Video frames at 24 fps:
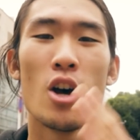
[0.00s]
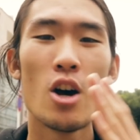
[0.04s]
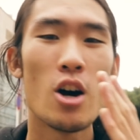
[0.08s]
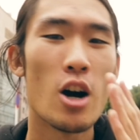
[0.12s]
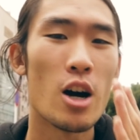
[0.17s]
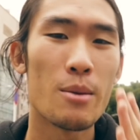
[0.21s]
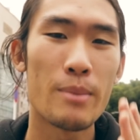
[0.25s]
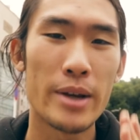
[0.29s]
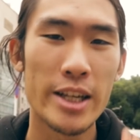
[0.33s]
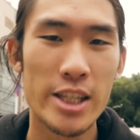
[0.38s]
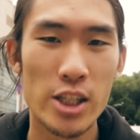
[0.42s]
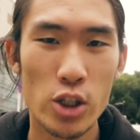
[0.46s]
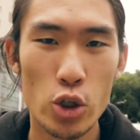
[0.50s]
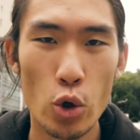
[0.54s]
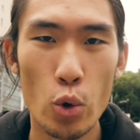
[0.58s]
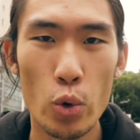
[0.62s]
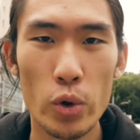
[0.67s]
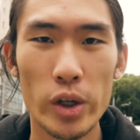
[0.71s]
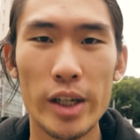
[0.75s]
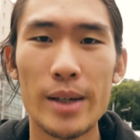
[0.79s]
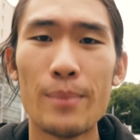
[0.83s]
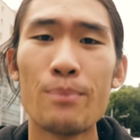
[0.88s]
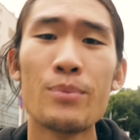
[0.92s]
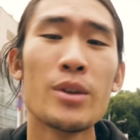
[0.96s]
on my
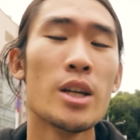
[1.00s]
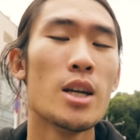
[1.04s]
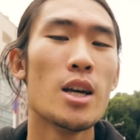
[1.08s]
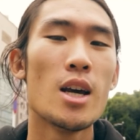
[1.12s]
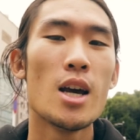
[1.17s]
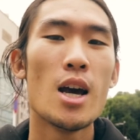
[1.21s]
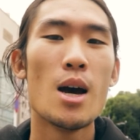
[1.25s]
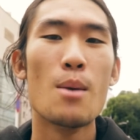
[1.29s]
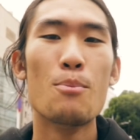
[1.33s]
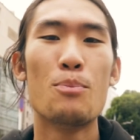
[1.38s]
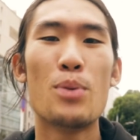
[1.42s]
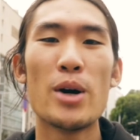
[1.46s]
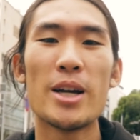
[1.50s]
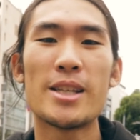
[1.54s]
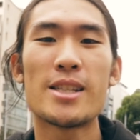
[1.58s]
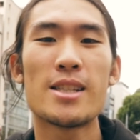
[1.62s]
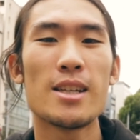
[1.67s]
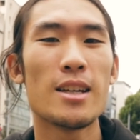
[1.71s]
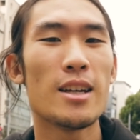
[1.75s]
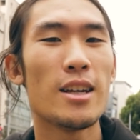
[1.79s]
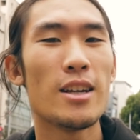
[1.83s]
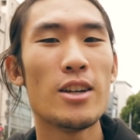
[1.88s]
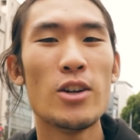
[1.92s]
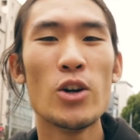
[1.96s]
story. But,
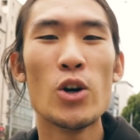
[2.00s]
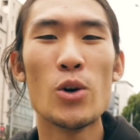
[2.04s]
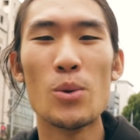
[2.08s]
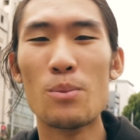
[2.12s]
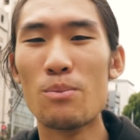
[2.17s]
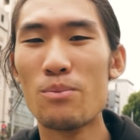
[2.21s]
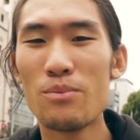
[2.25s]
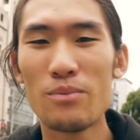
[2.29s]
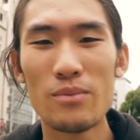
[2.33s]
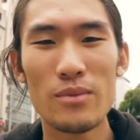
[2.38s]
you know,